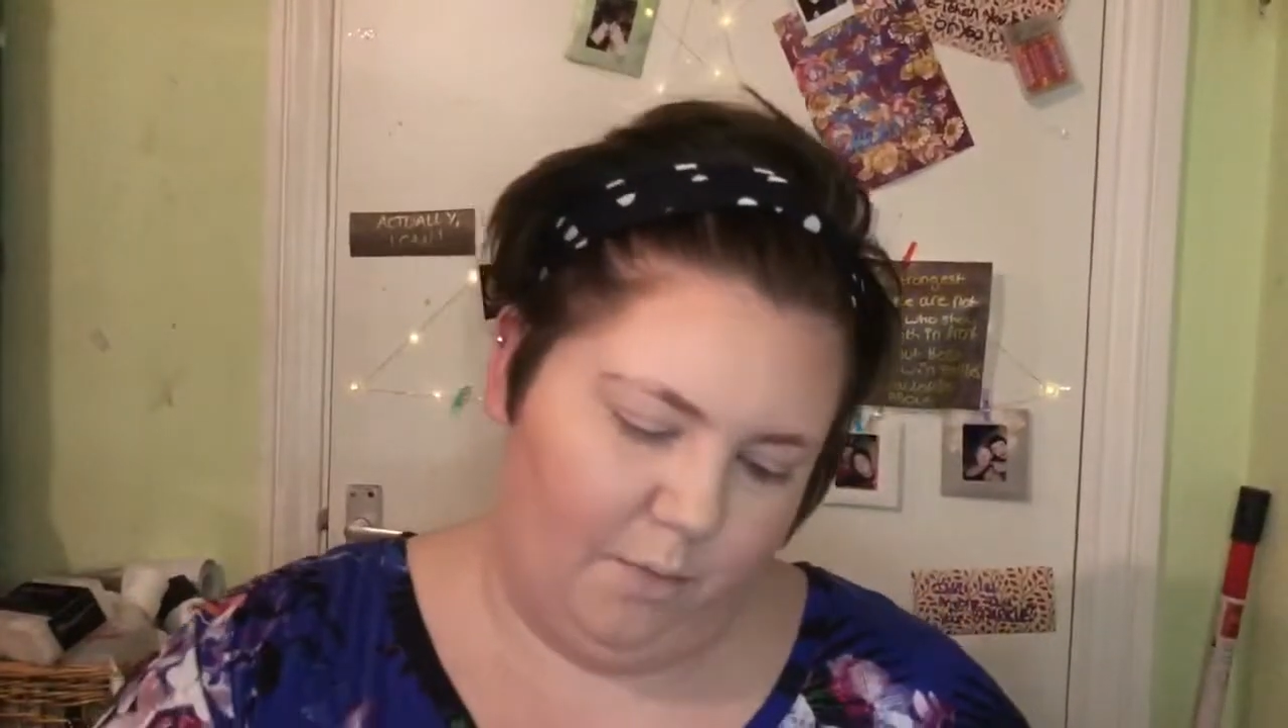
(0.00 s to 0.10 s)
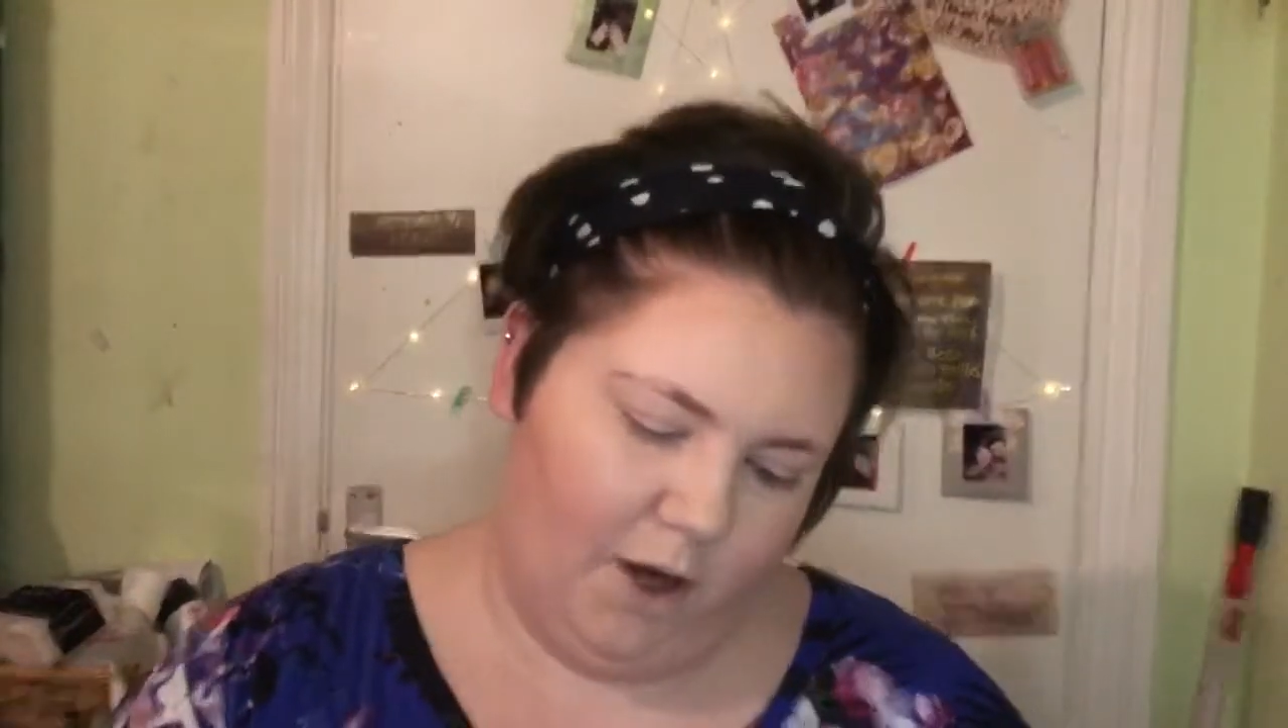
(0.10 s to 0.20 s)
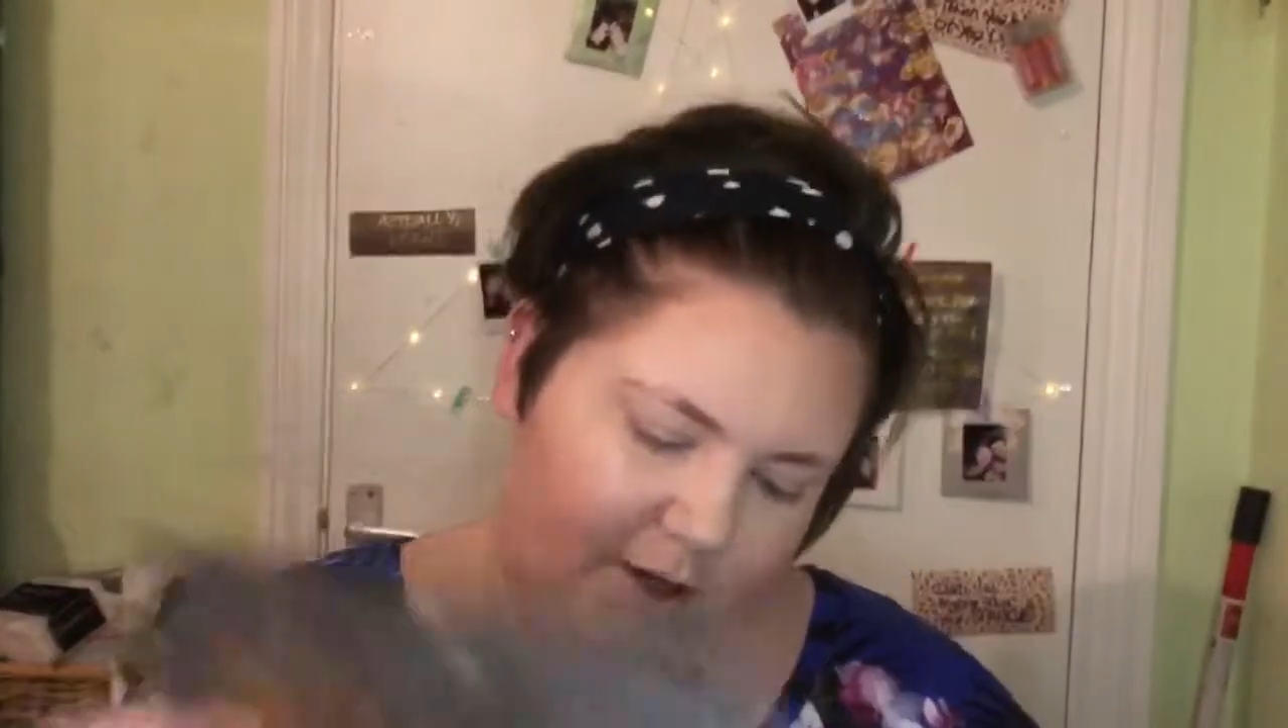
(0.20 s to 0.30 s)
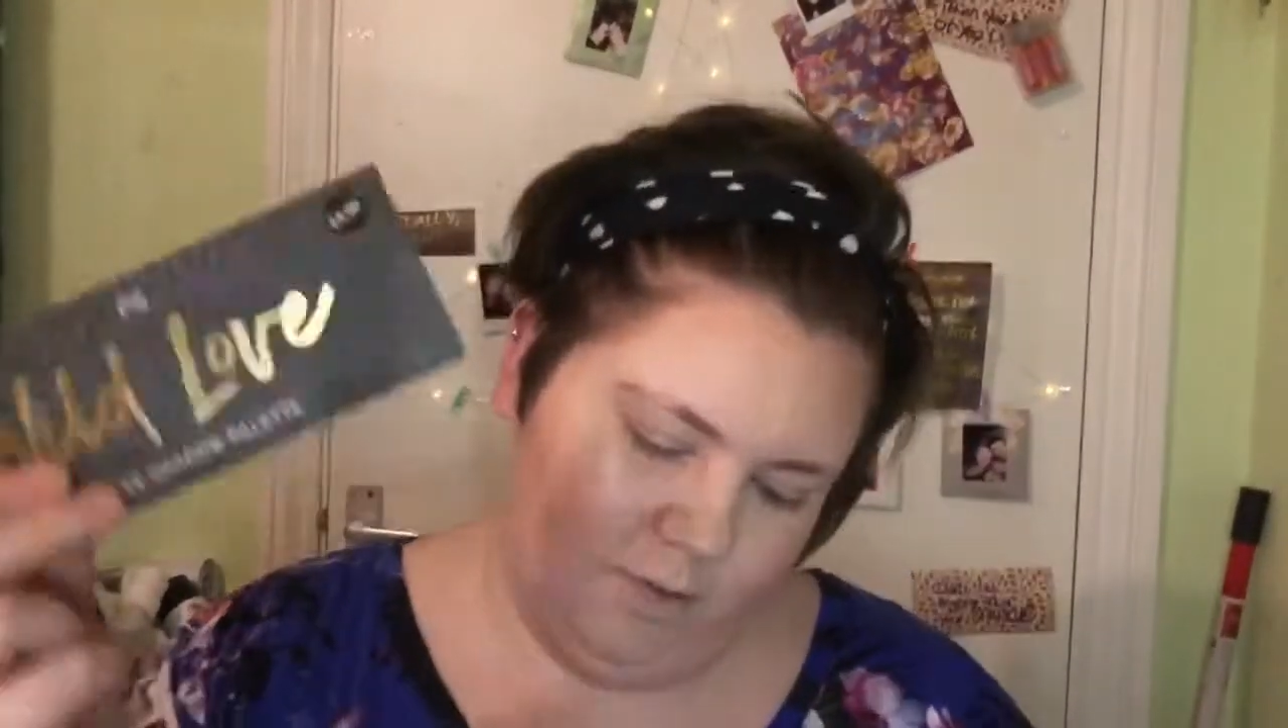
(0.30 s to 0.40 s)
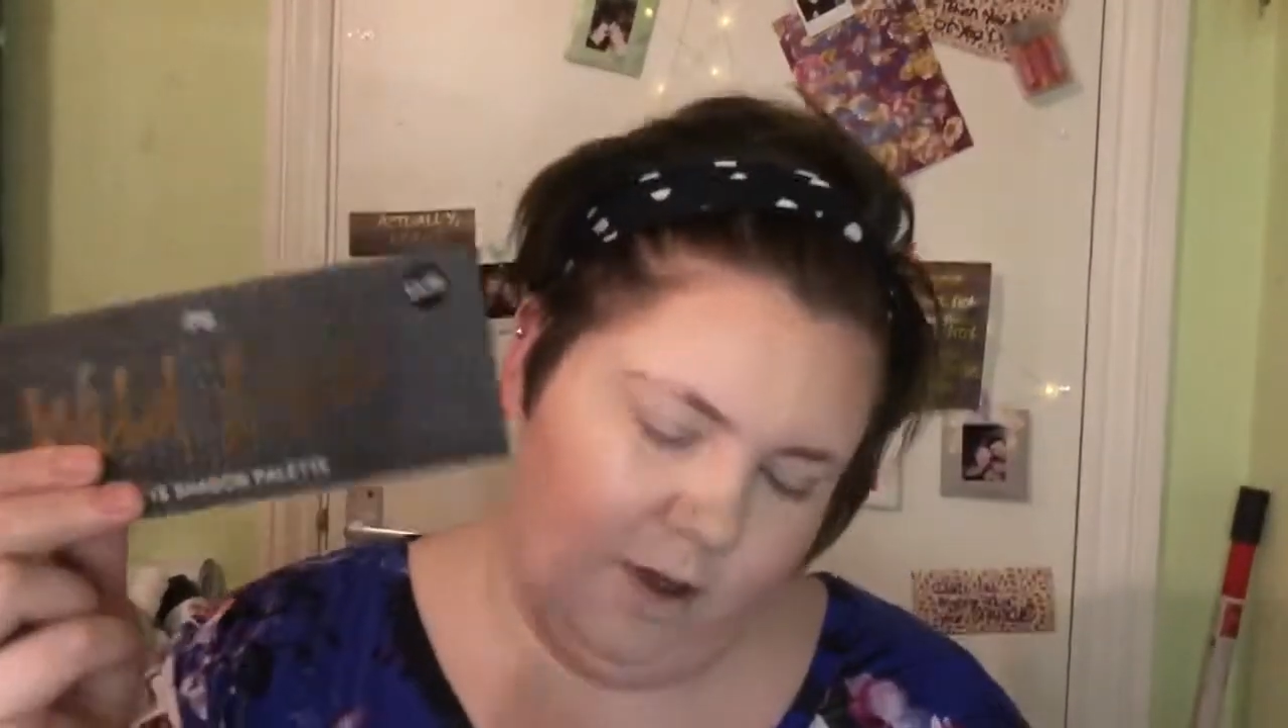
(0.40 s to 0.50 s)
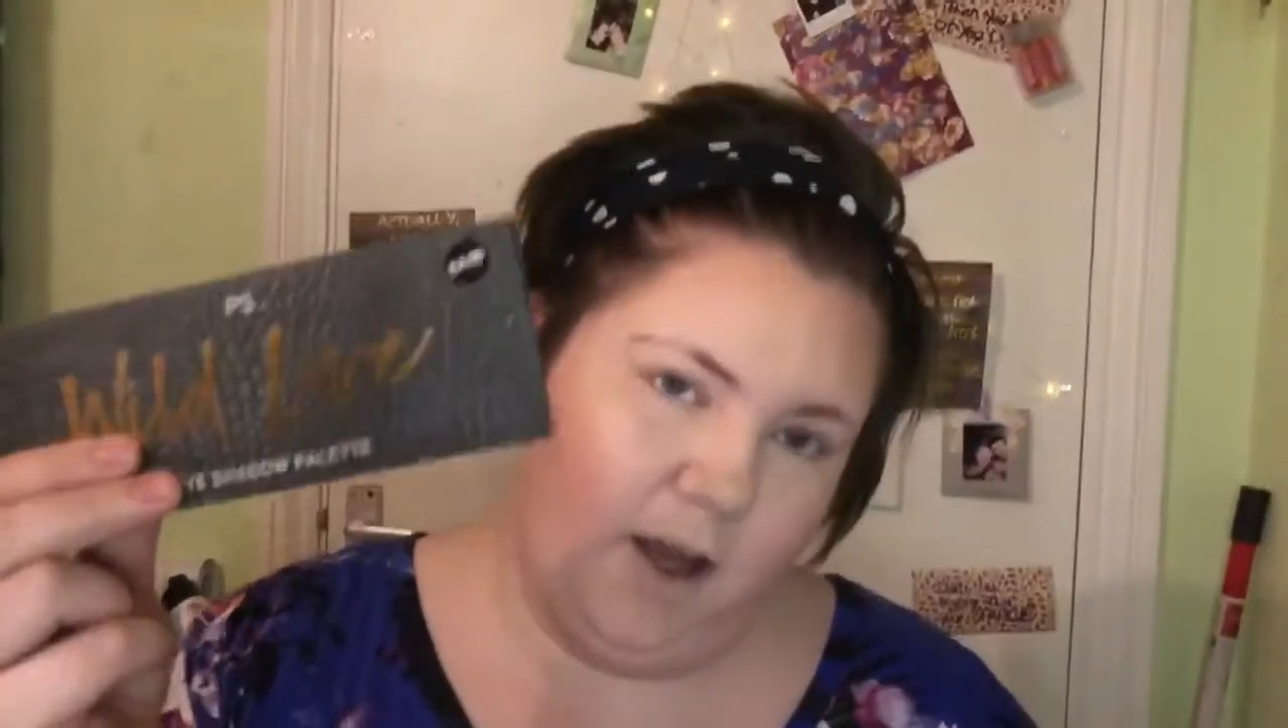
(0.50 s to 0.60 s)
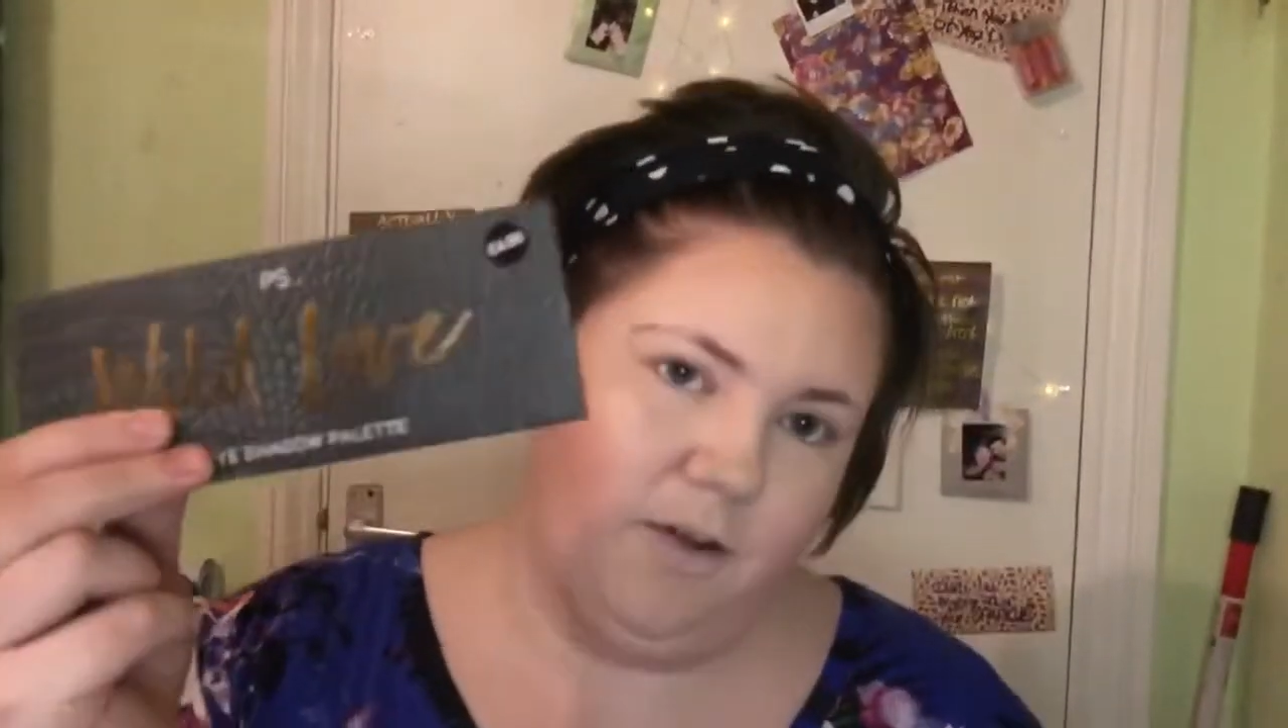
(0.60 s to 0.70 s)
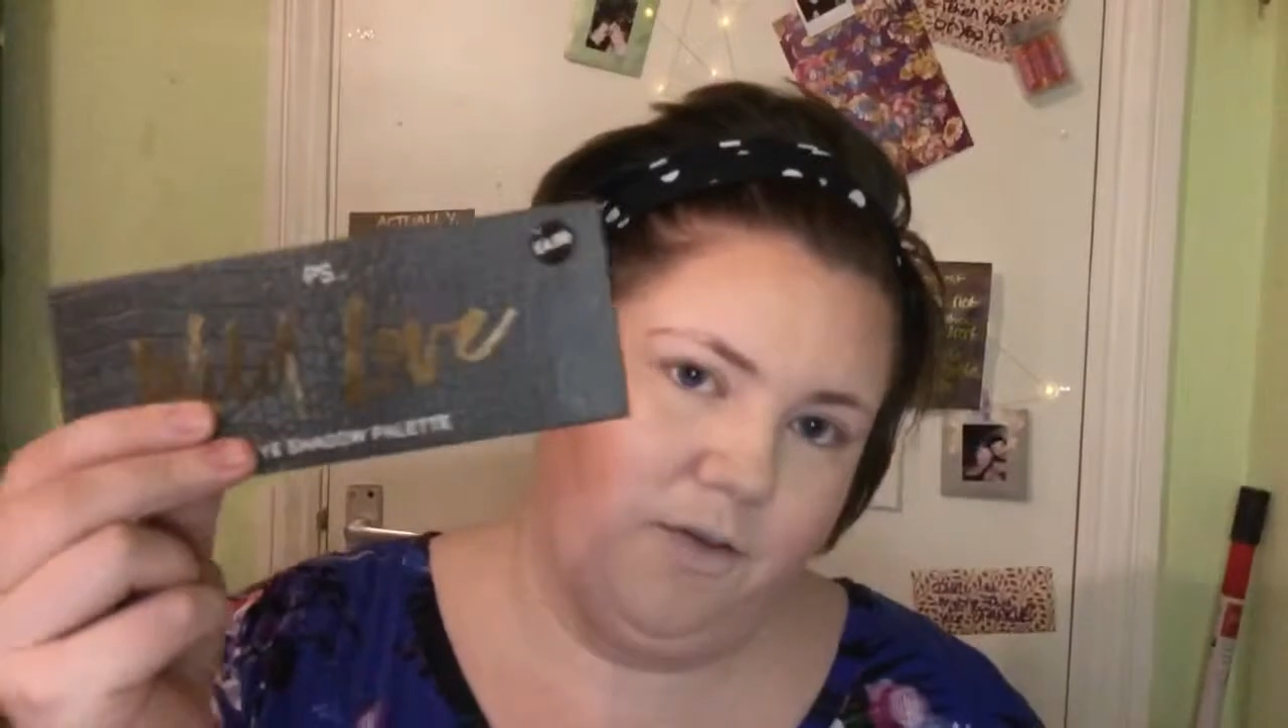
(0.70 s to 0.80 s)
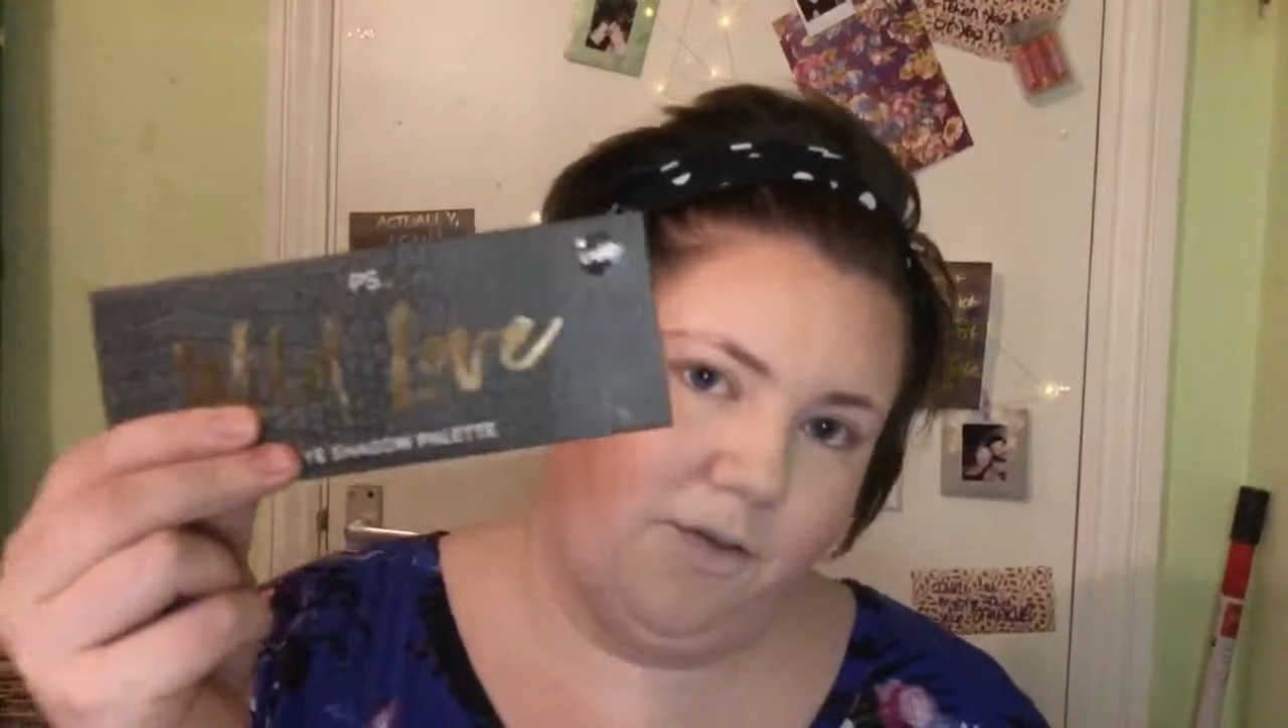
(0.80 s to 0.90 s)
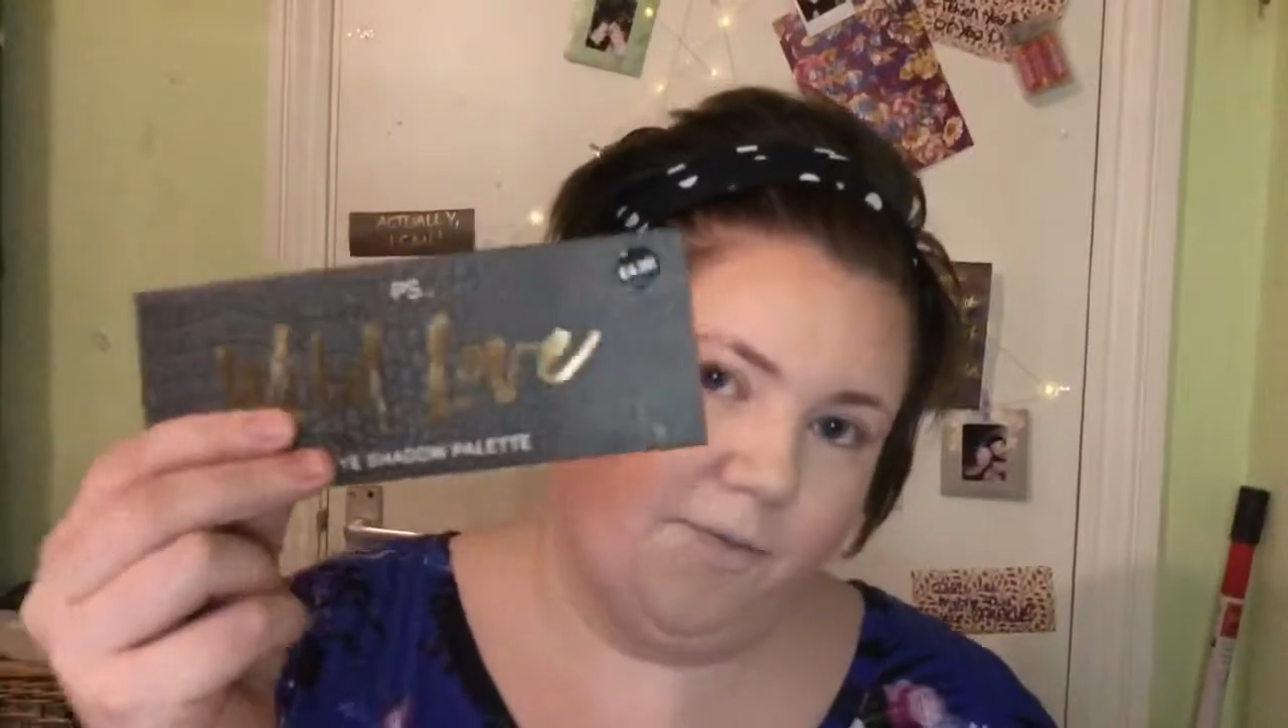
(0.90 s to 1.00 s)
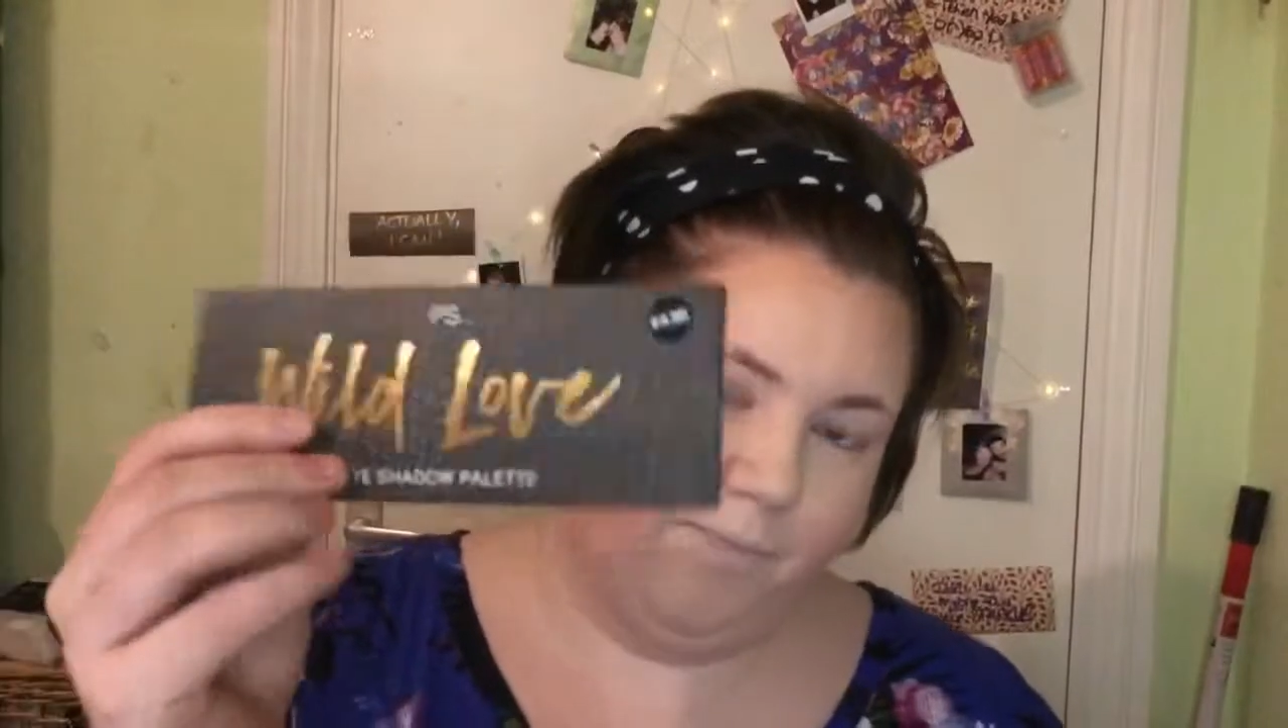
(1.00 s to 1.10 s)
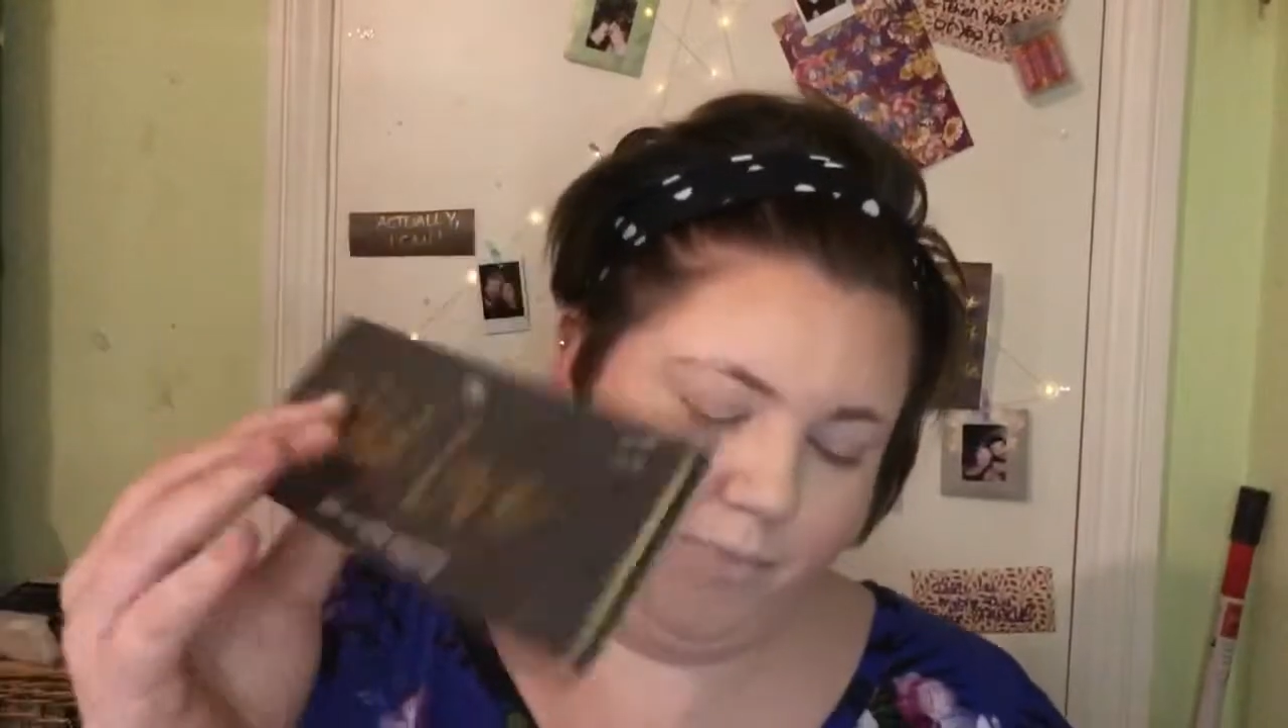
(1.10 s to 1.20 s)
Wild Love,